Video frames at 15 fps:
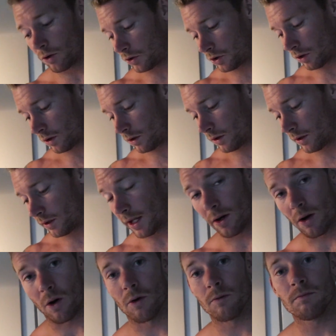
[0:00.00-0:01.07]
own chocolate at
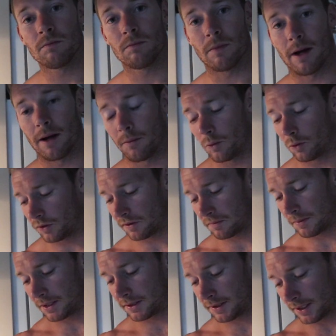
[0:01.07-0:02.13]
home. We'll just
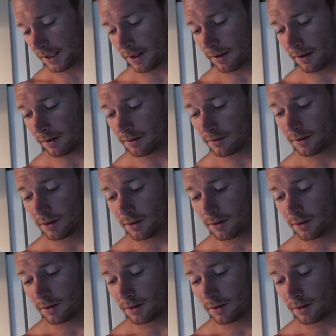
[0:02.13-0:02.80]
mix together